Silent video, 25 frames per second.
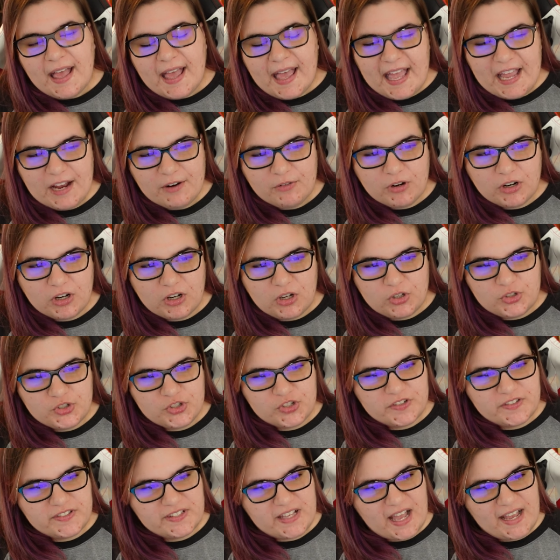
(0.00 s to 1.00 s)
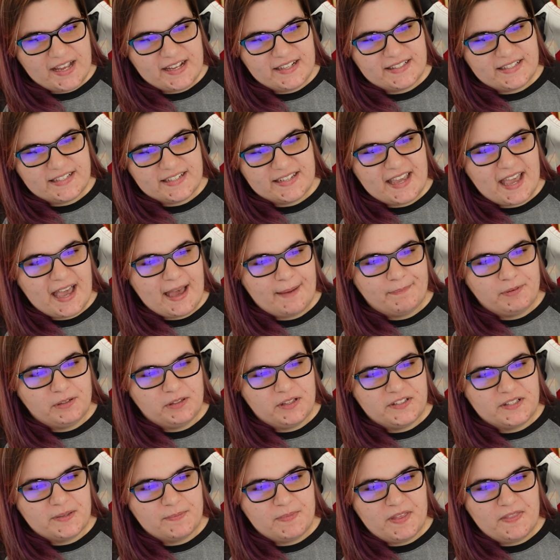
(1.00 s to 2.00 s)
Agriculture, Science, and
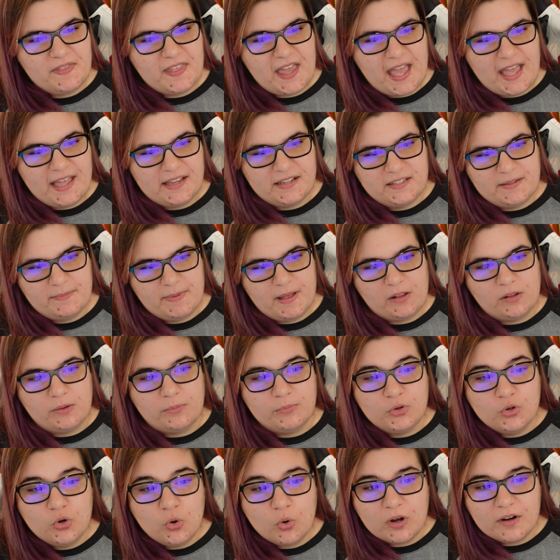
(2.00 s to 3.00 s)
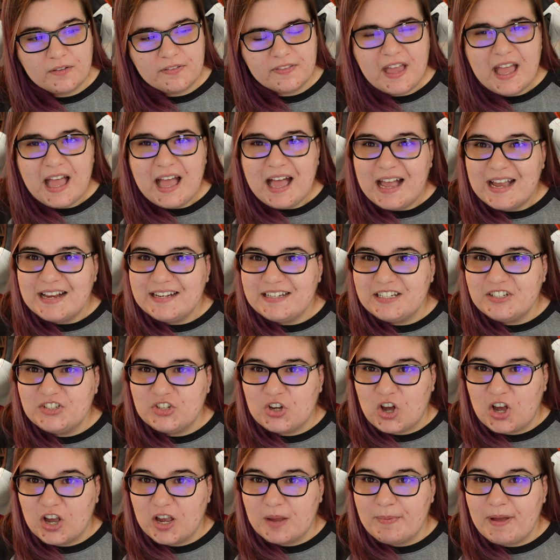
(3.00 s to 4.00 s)
Capitalism in the Antebellum North. I did
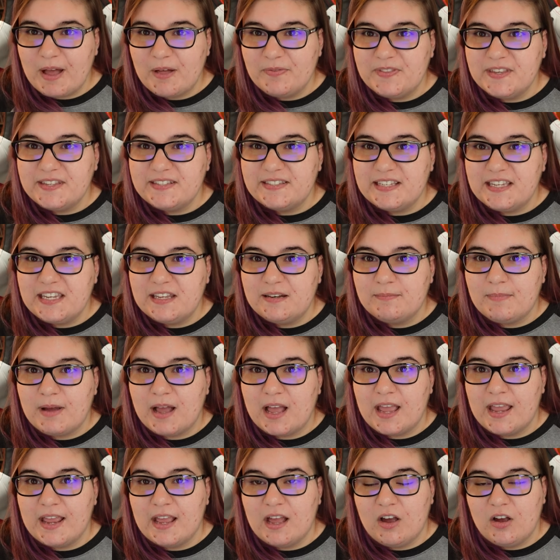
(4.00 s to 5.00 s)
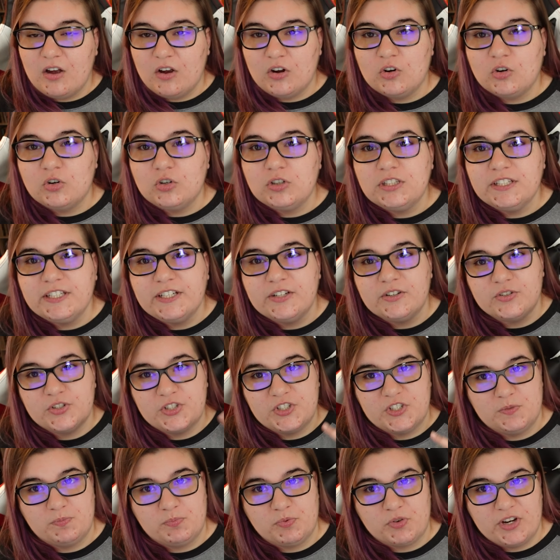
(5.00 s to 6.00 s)
talk about this in my earlier
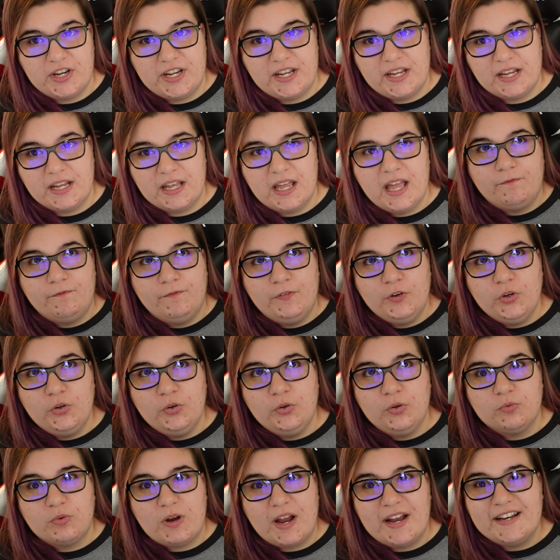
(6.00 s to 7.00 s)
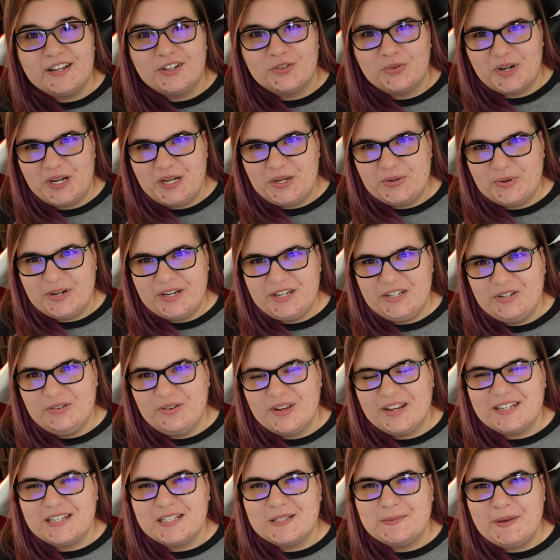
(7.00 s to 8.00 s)
spring Food Writing 2022
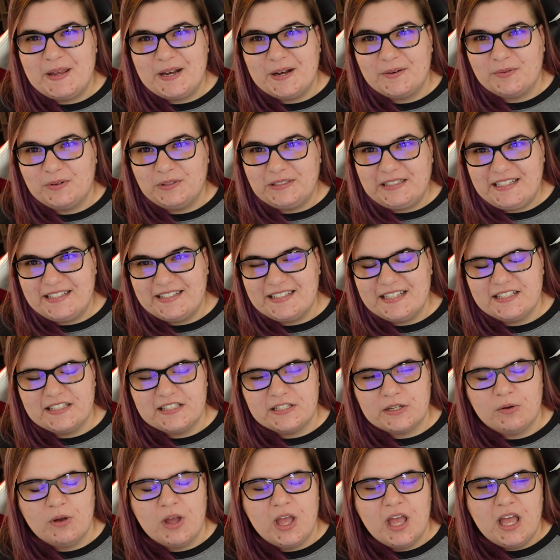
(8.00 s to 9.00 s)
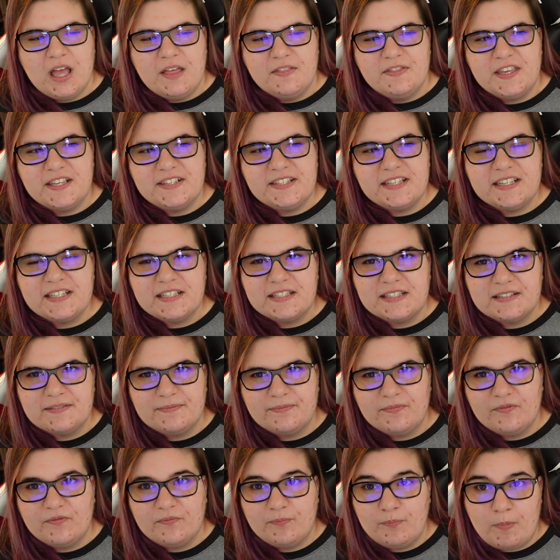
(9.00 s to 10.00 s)
Anticipated Releases, so this is
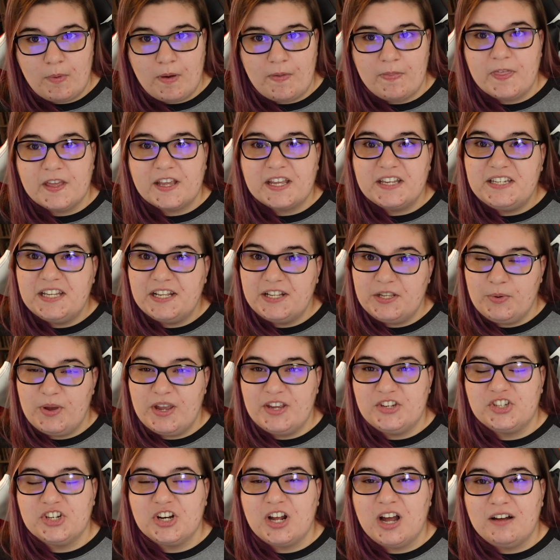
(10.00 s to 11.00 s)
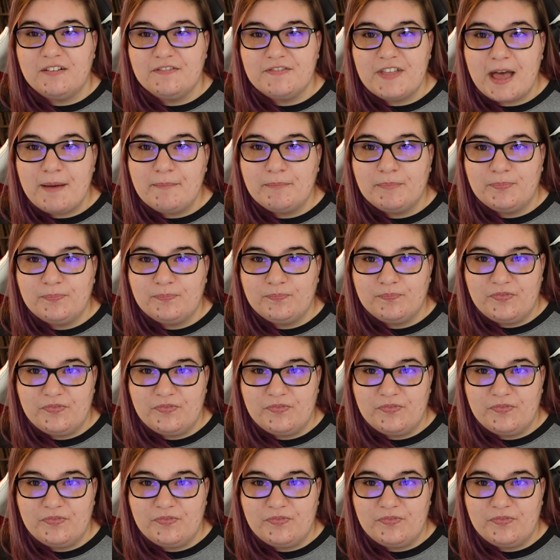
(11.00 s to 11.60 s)
the continuation of that